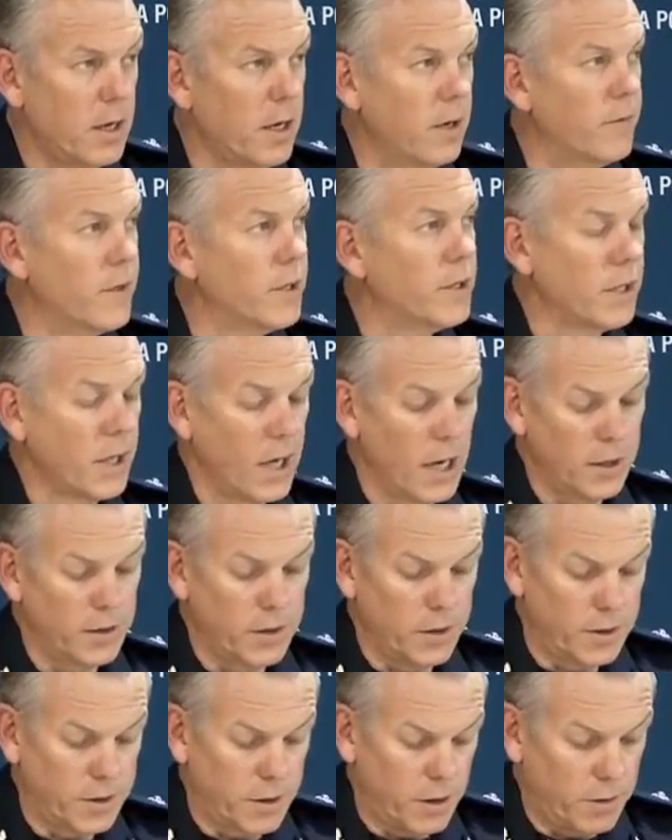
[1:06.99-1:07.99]

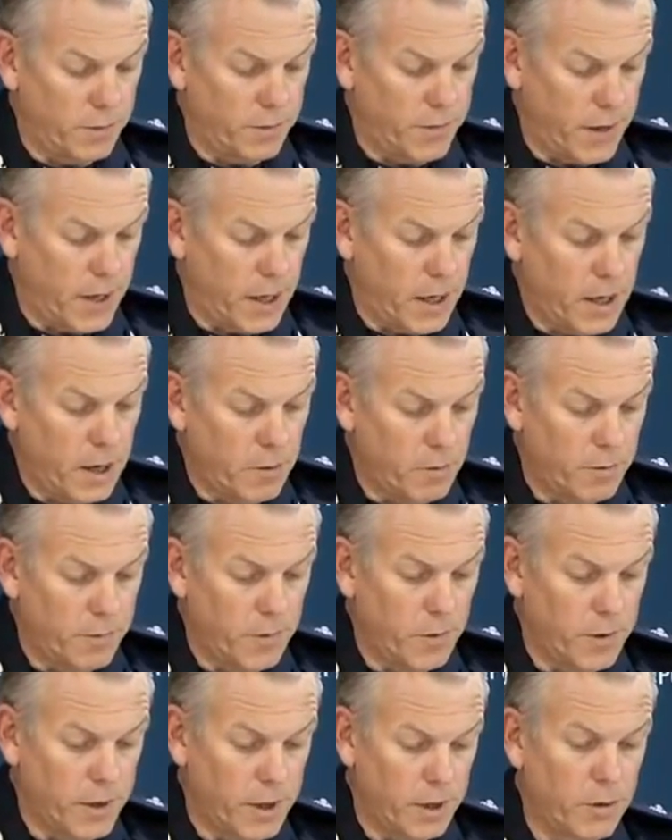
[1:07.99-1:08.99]
Investigations so far
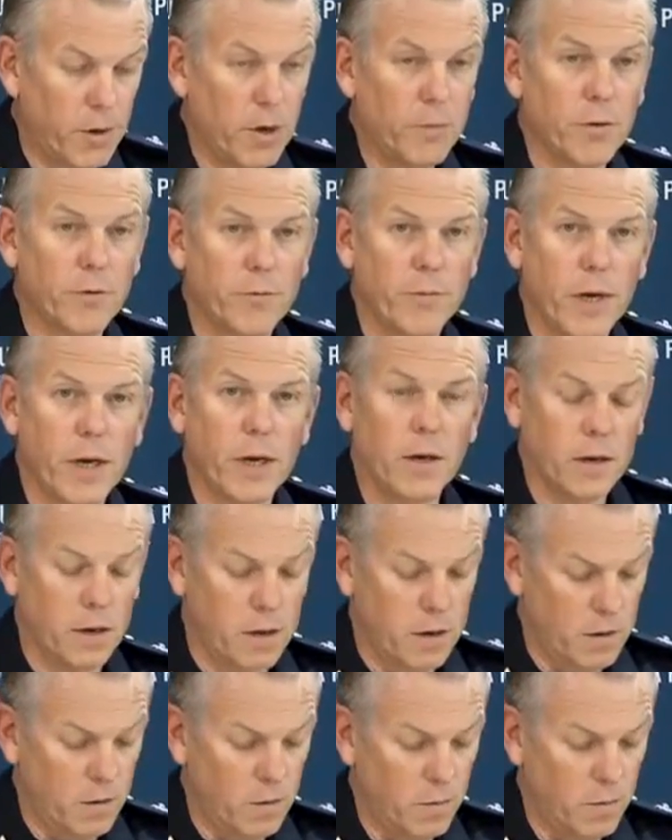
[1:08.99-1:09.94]
reveal that a group of men